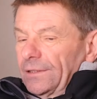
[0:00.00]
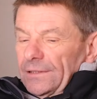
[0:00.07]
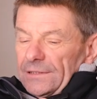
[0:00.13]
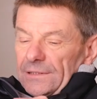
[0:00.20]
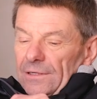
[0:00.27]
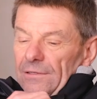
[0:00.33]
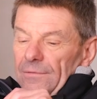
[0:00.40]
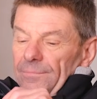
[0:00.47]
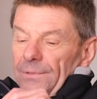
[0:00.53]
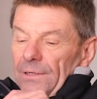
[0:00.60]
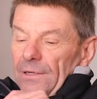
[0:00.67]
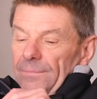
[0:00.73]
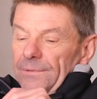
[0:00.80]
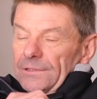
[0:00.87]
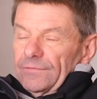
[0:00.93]
So the
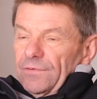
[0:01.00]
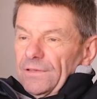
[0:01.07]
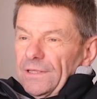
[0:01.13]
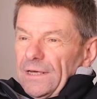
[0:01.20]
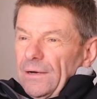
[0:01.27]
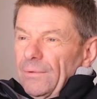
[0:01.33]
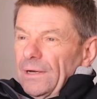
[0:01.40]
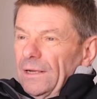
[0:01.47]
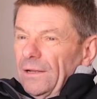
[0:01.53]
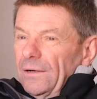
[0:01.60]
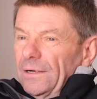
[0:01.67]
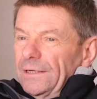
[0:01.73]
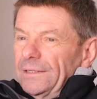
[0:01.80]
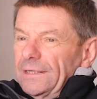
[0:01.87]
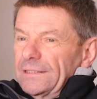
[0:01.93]
purpose for the
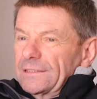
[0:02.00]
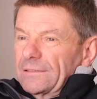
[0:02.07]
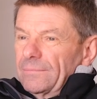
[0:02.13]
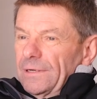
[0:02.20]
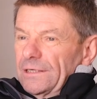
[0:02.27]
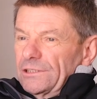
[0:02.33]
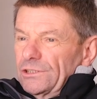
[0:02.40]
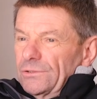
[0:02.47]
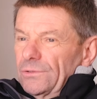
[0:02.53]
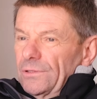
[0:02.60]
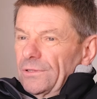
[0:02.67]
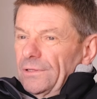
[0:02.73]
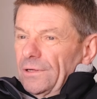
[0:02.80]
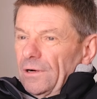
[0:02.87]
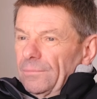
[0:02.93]
OLI is to make sure
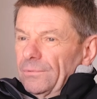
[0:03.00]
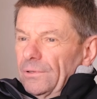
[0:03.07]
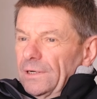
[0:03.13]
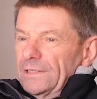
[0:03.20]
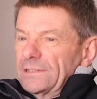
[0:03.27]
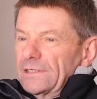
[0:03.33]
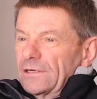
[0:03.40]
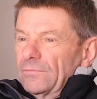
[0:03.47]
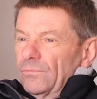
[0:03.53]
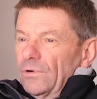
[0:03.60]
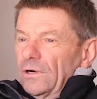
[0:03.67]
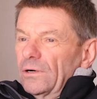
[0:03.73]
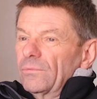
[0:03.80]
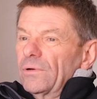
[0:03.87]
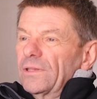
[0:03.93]
that the operator can
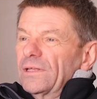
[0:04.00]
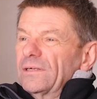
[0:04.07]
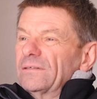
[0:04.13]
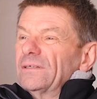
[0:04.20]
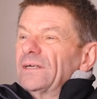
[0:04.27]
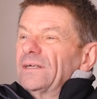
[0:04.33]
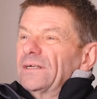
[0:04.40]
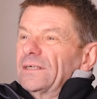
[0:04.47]
work within